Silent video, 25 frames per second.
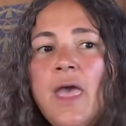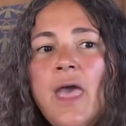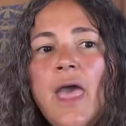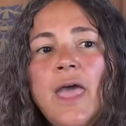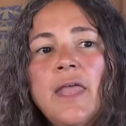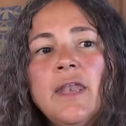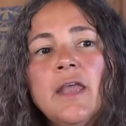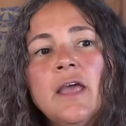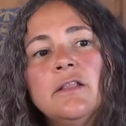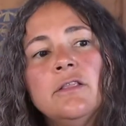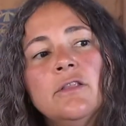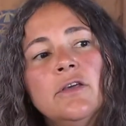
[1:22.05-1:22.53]

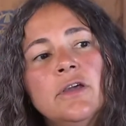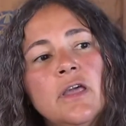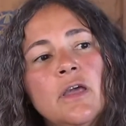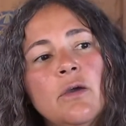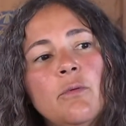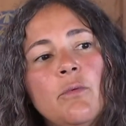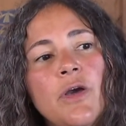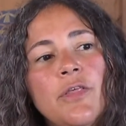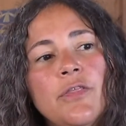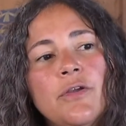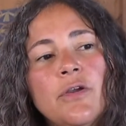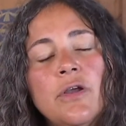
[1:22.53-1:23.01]
And I'd look at
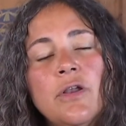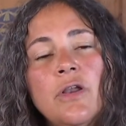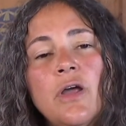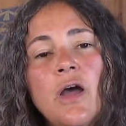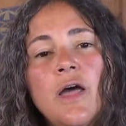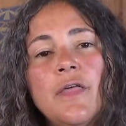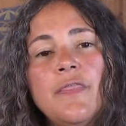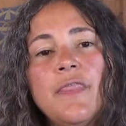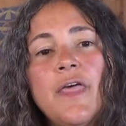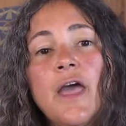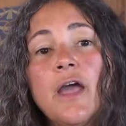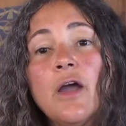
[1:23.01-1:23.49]
whether or
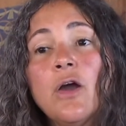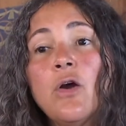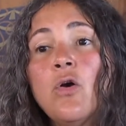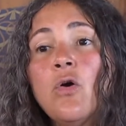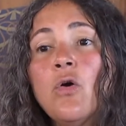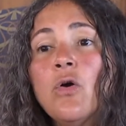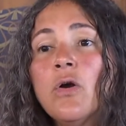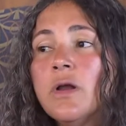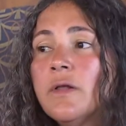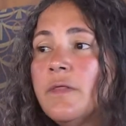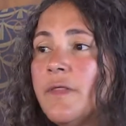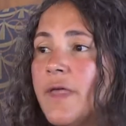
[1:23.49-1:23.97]
not that
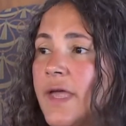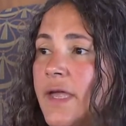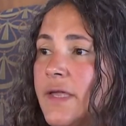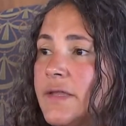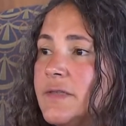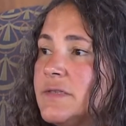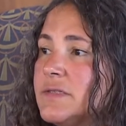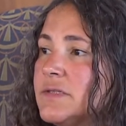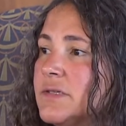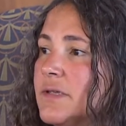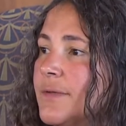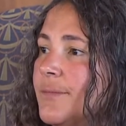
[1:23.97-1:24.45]

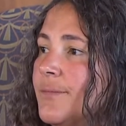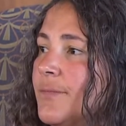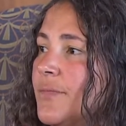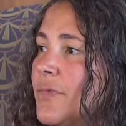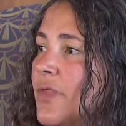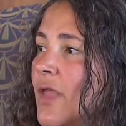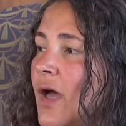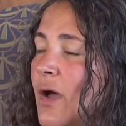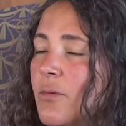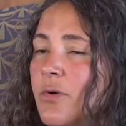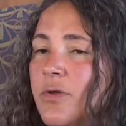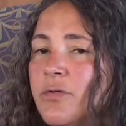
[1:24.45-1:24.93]
correlates
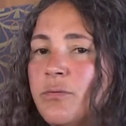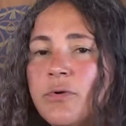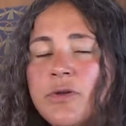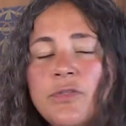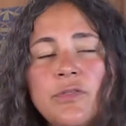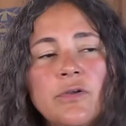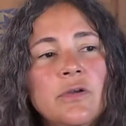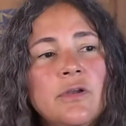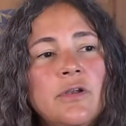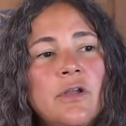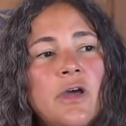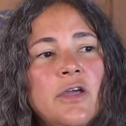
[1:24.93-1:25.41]
not with
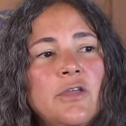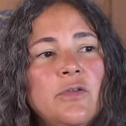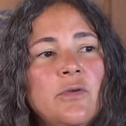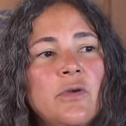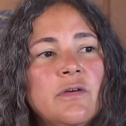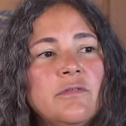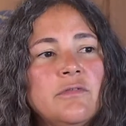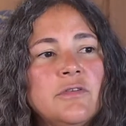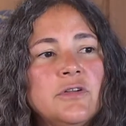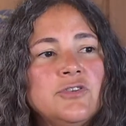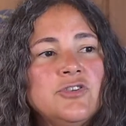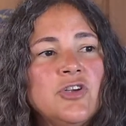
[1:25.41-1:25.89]
whether or not you
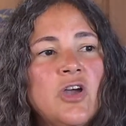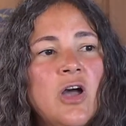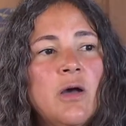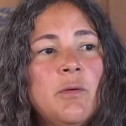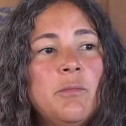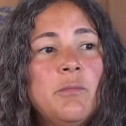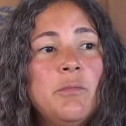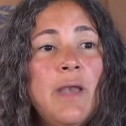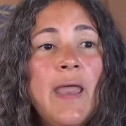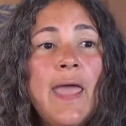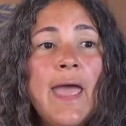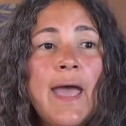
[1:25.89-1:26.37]
have a
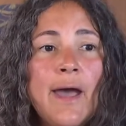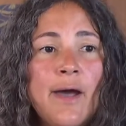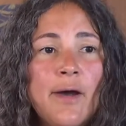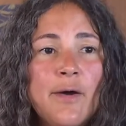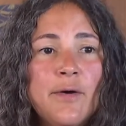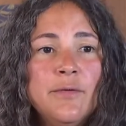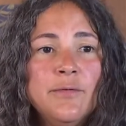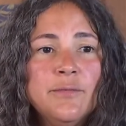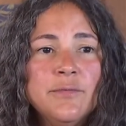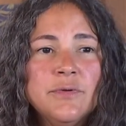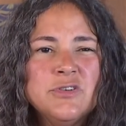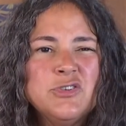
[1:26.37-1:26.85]
job
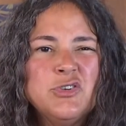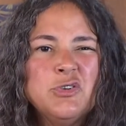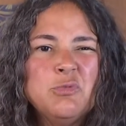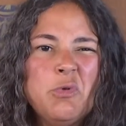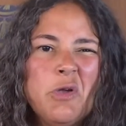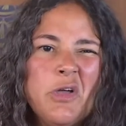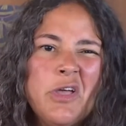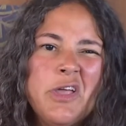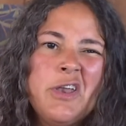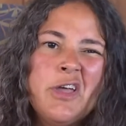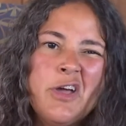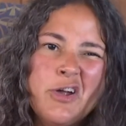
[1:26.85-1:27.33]
now, because you're
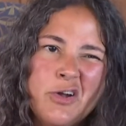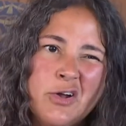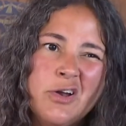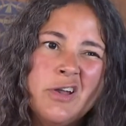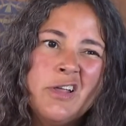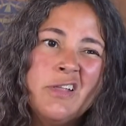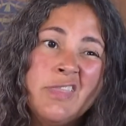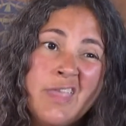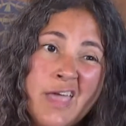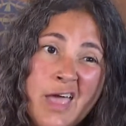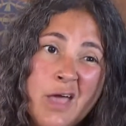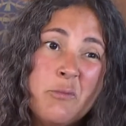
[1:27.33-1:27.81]
probably not
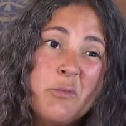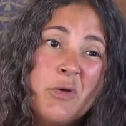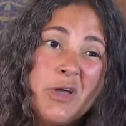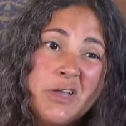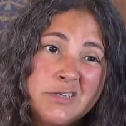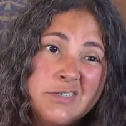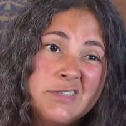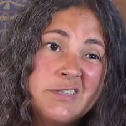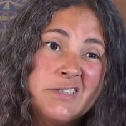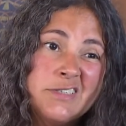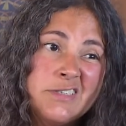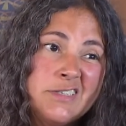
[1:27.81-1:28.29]
earning that
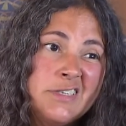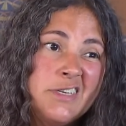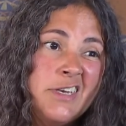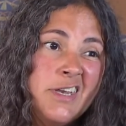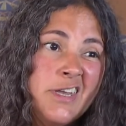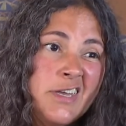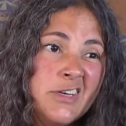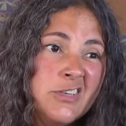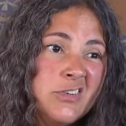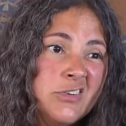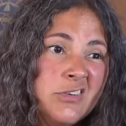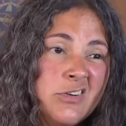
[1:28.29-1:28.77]
much as a
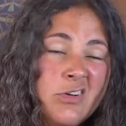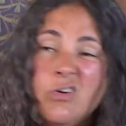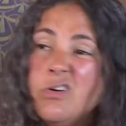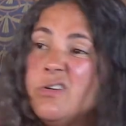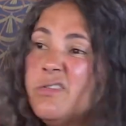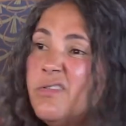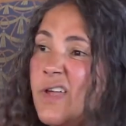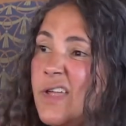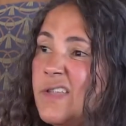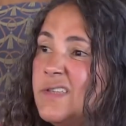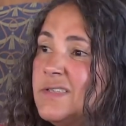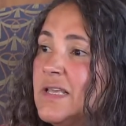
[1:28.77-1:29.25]
teenager, no
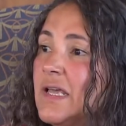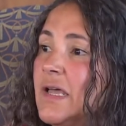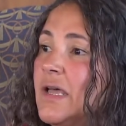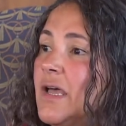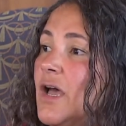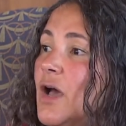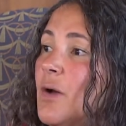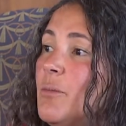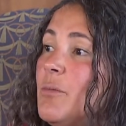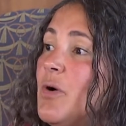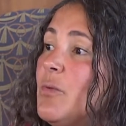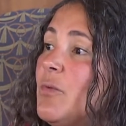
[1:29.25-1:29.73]
offense,
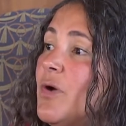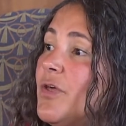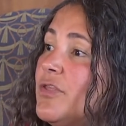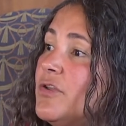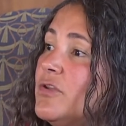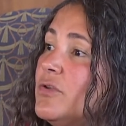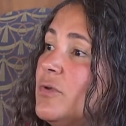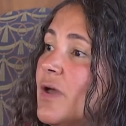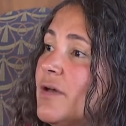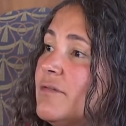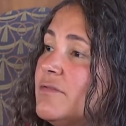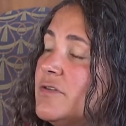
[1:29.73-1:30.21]
but whether
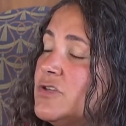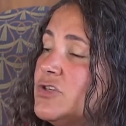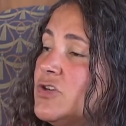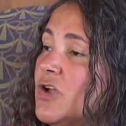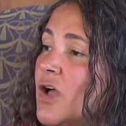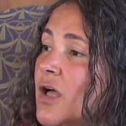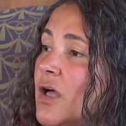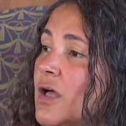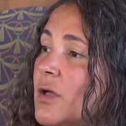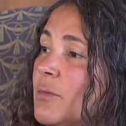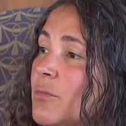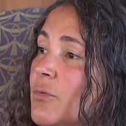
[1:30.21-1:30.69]
you have a
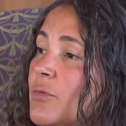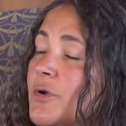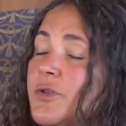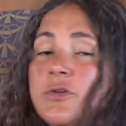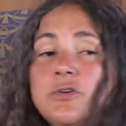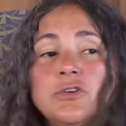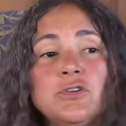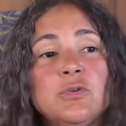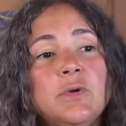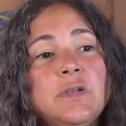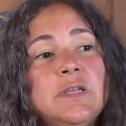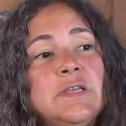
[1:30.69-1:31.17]
job when
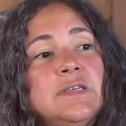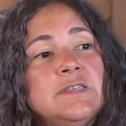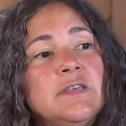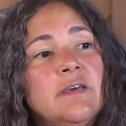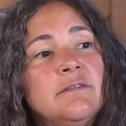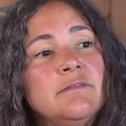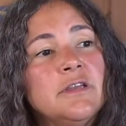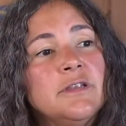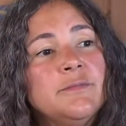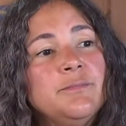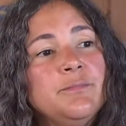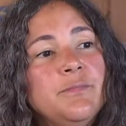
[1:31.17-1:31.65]
you're
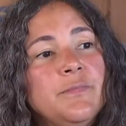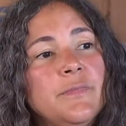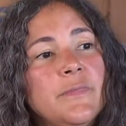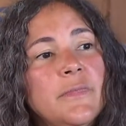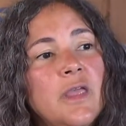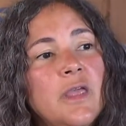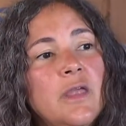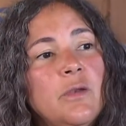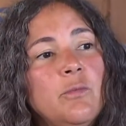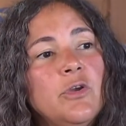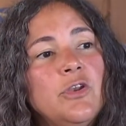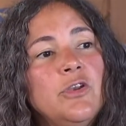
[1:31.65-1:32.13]
27
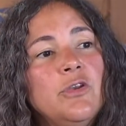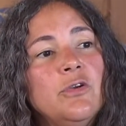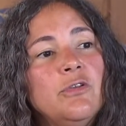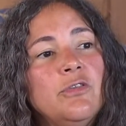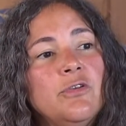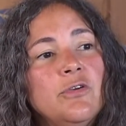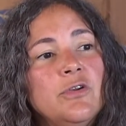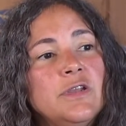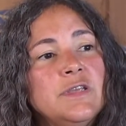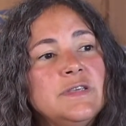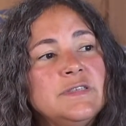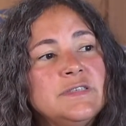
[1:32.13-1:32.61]
and when you're
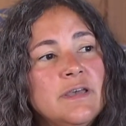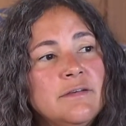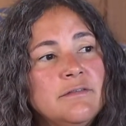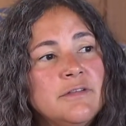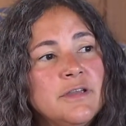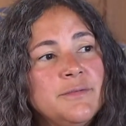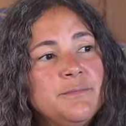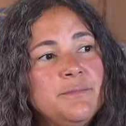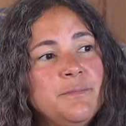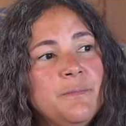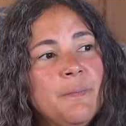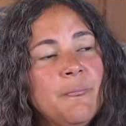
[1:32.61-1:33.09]

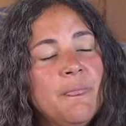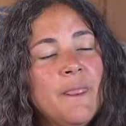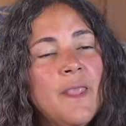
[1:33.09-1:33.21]
37.